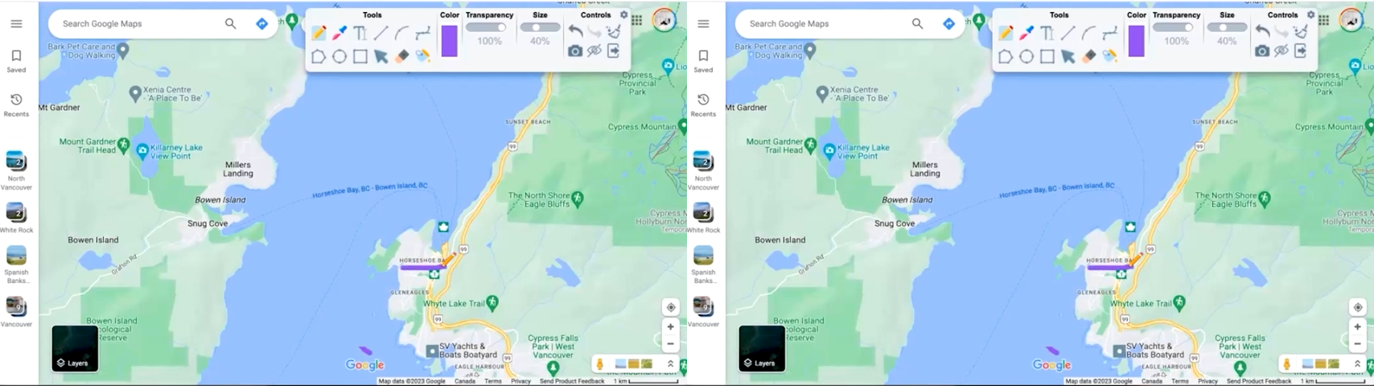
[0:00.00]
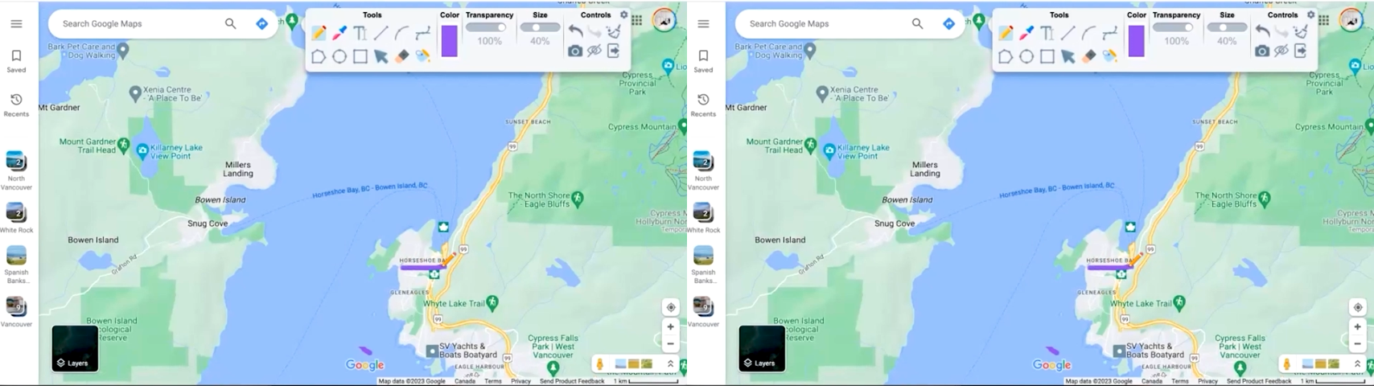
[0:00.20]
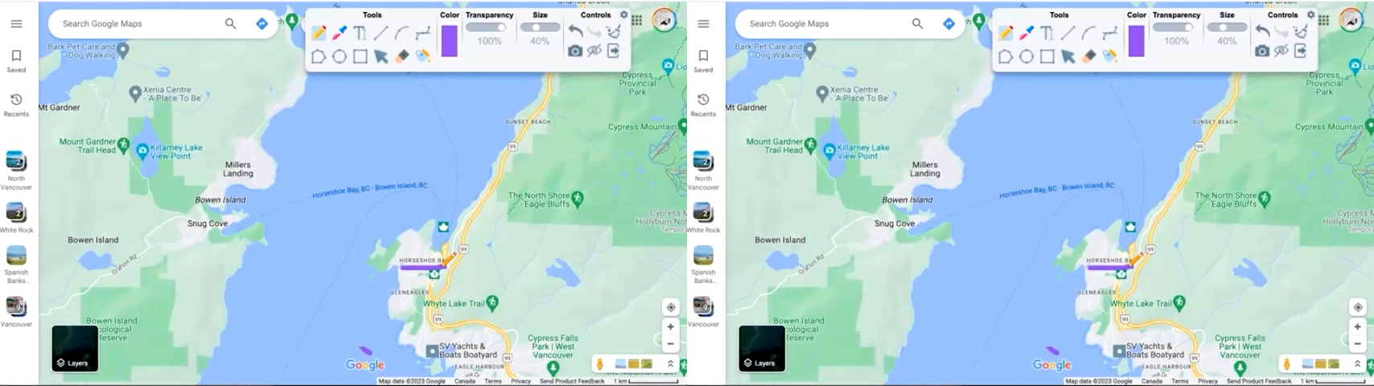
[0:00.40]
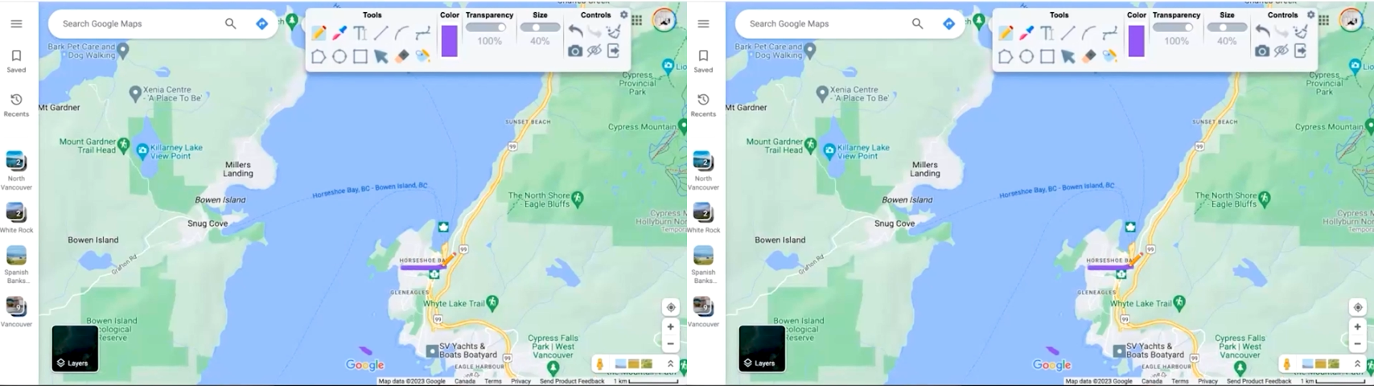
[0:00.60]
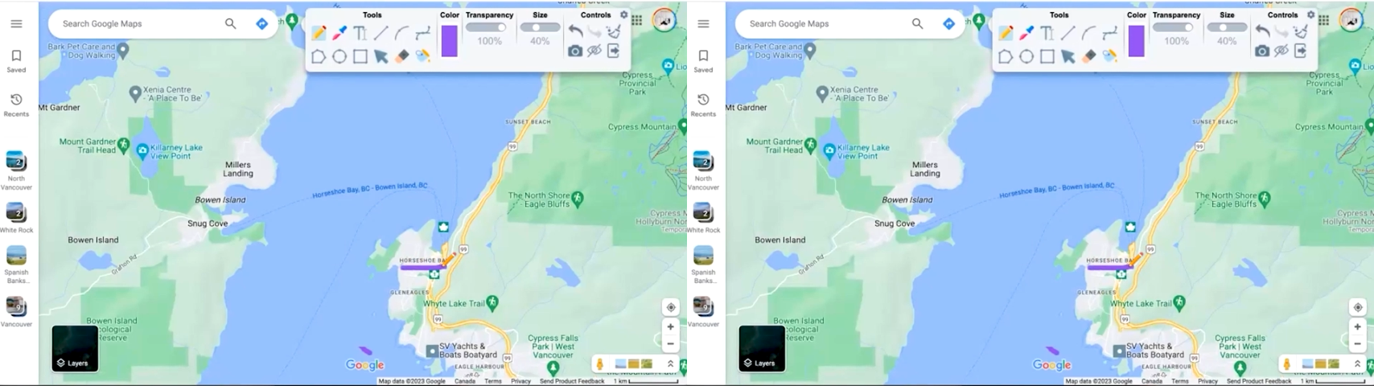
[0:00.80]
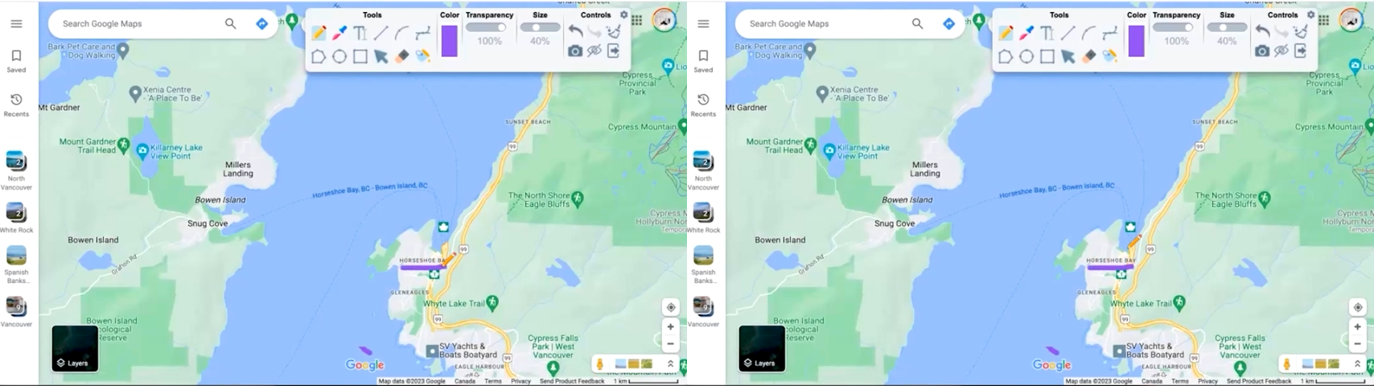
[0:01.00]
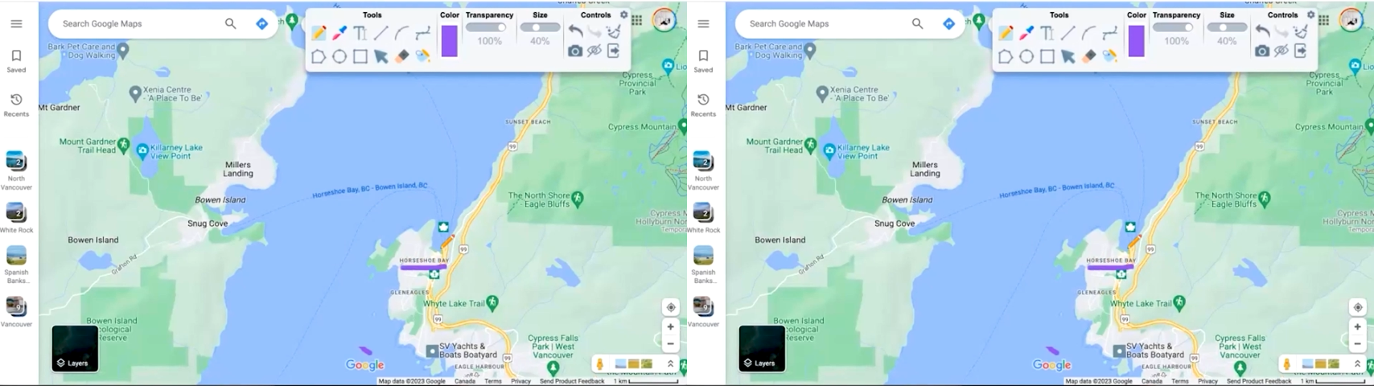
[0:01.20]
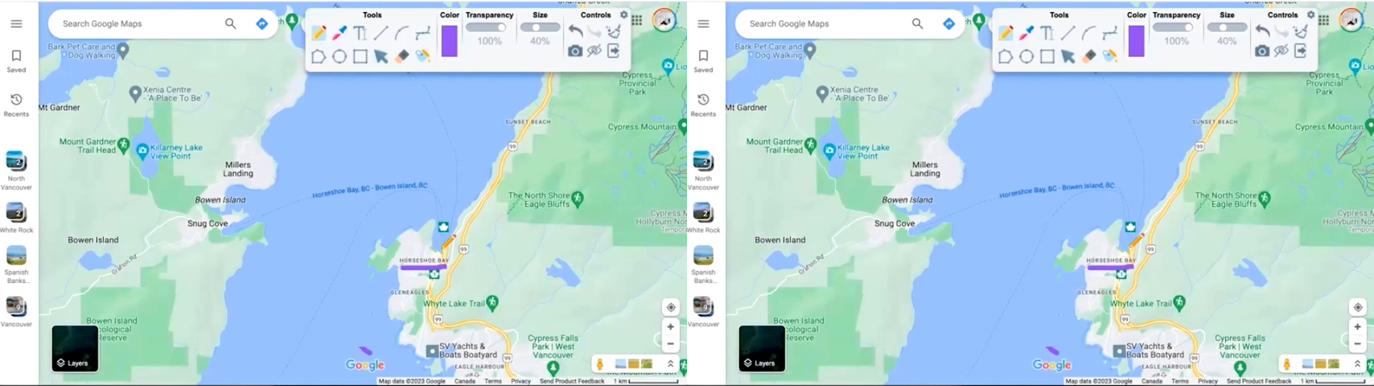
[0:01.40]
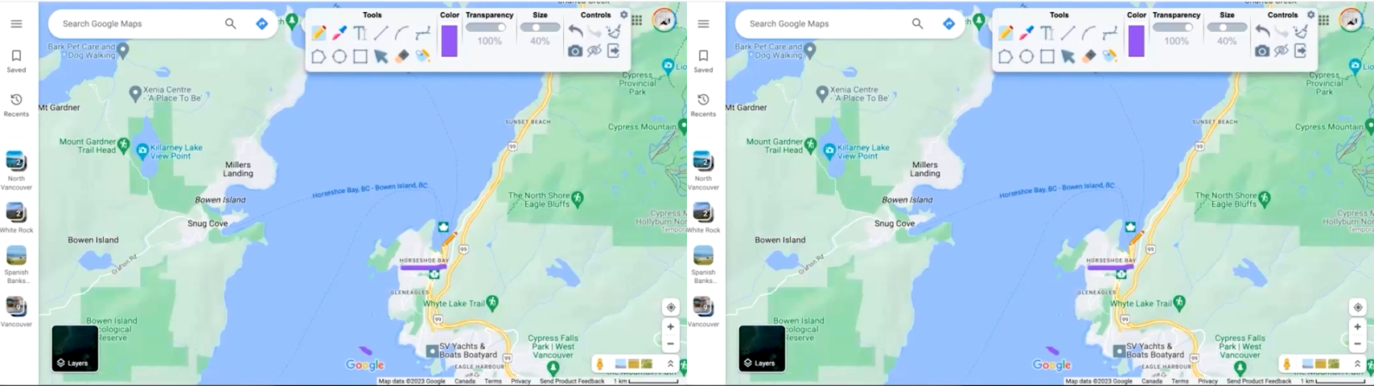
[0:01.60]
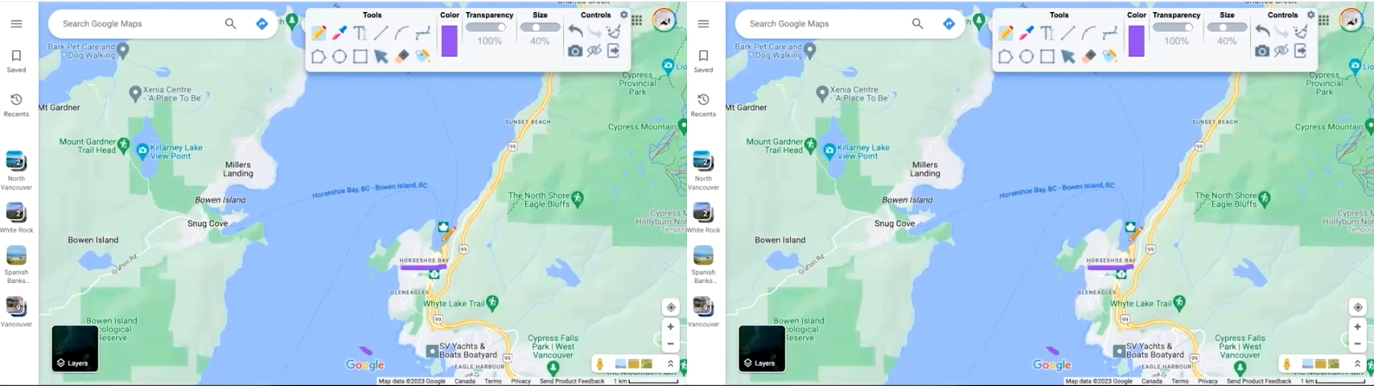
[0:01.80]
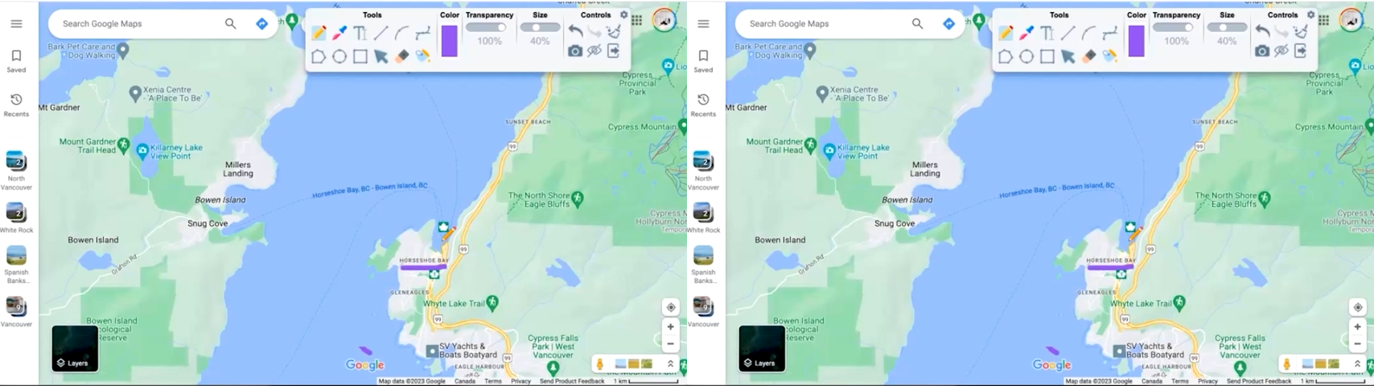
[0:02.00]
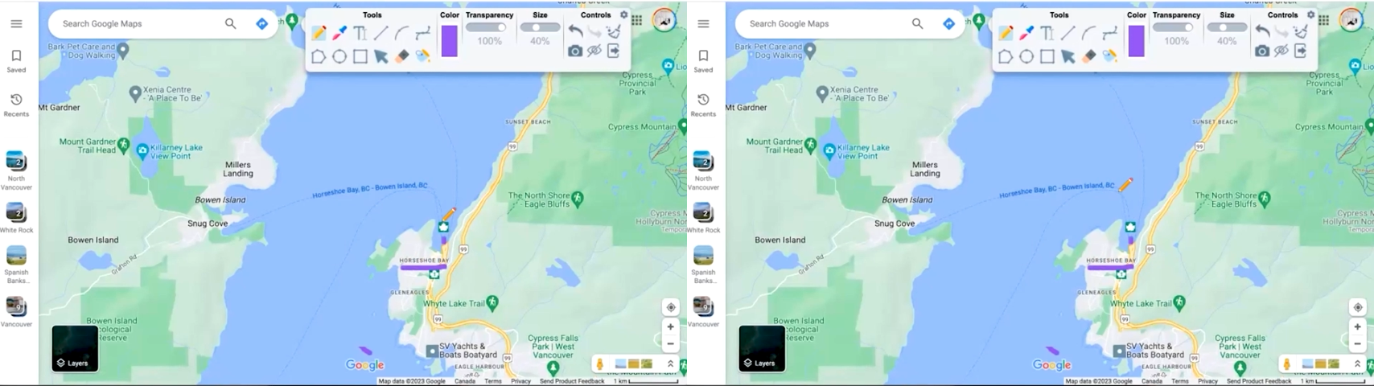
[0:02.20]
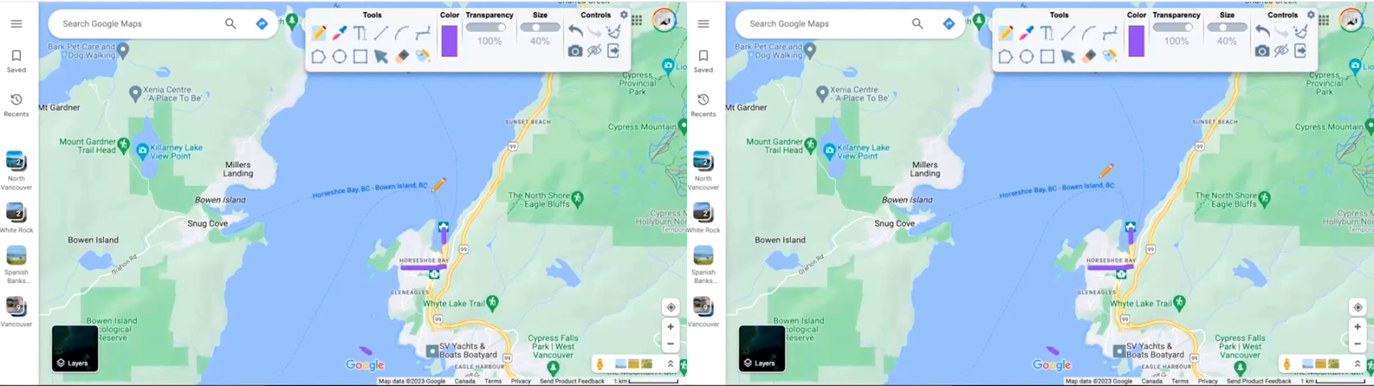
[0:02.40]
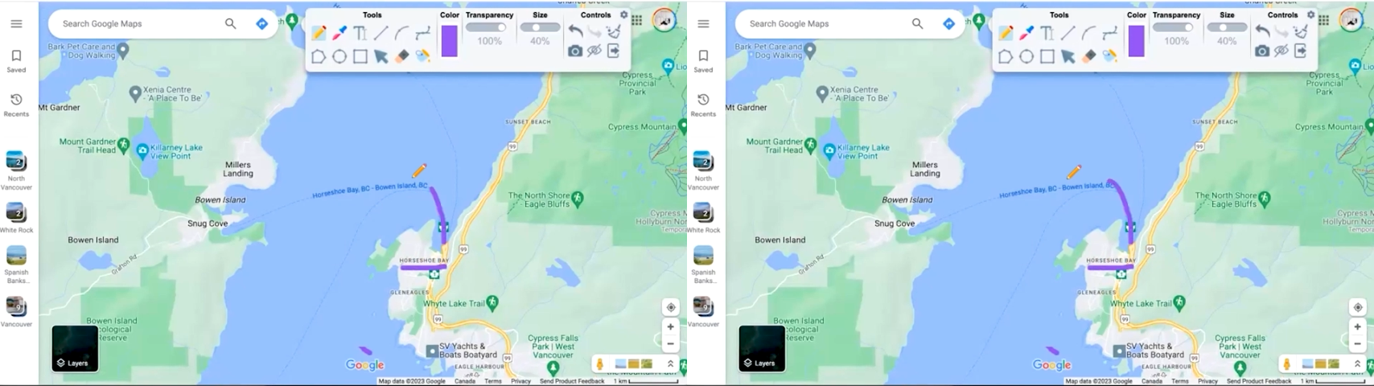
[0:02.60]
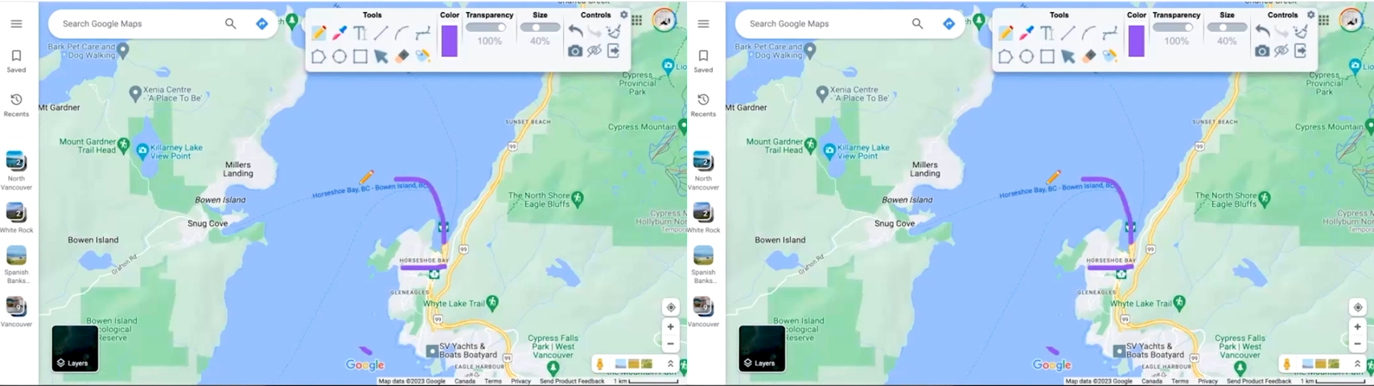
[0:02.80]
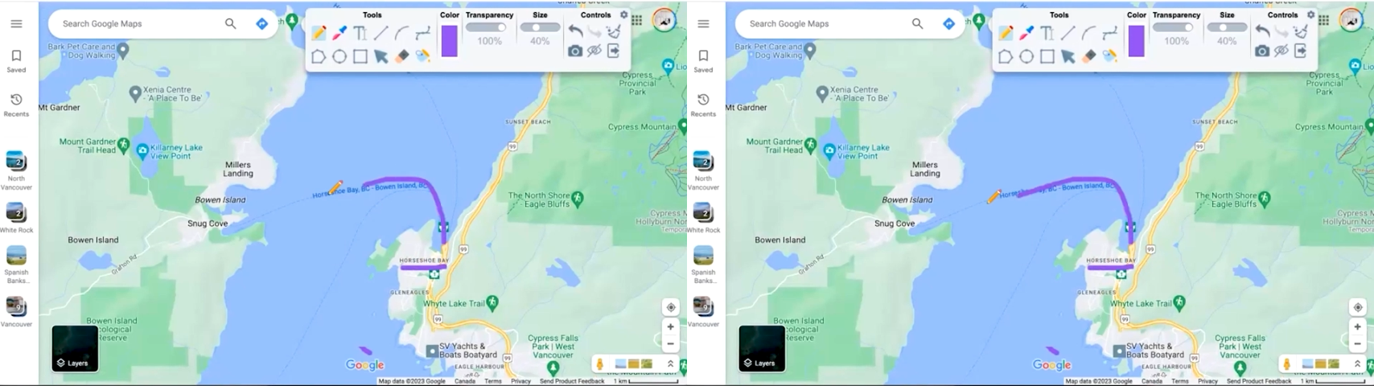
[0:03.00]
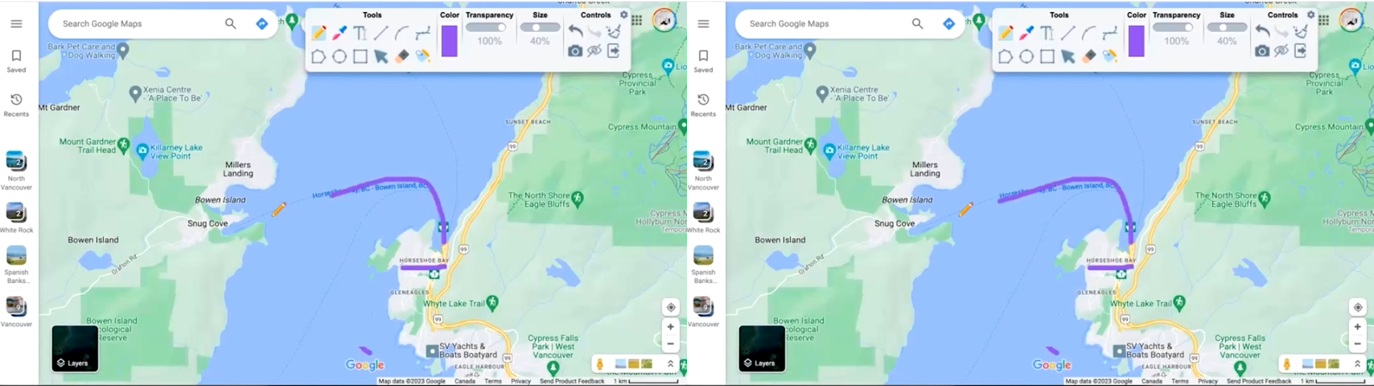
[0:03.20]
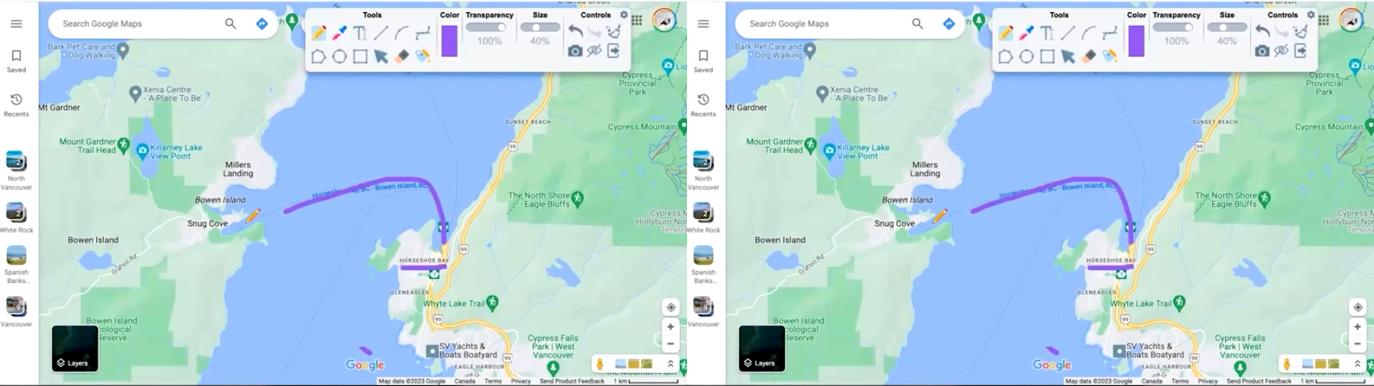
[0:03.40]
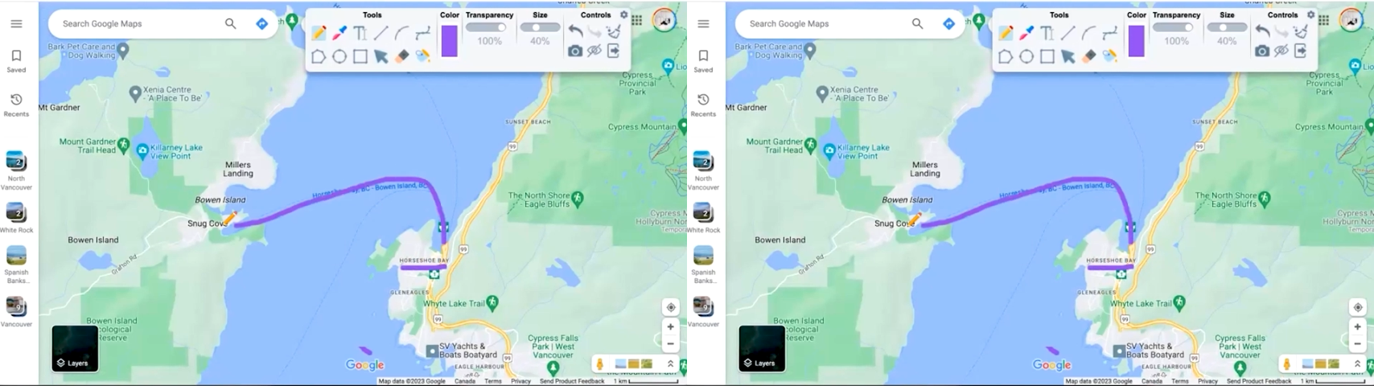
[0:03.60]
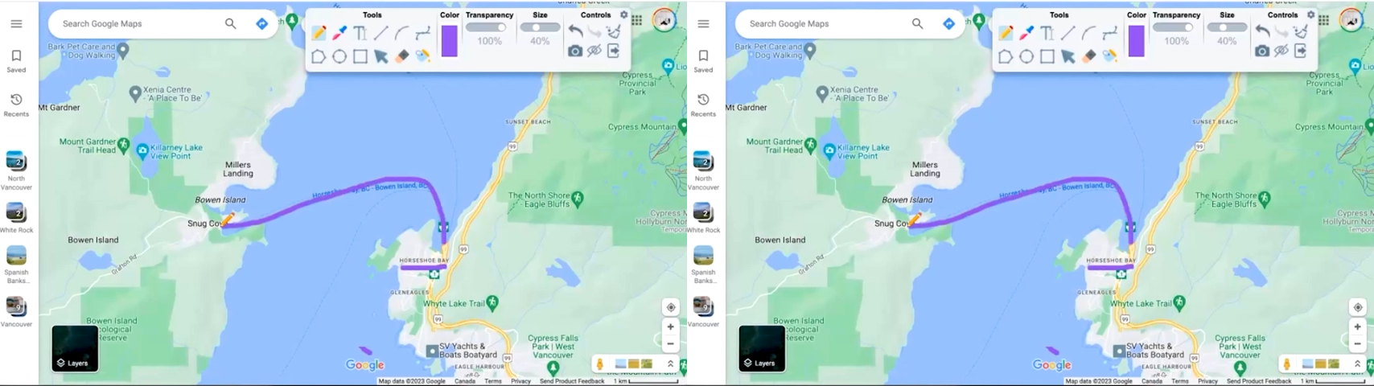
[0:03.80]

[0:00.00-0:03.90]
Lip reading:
[unreadable: no face in view]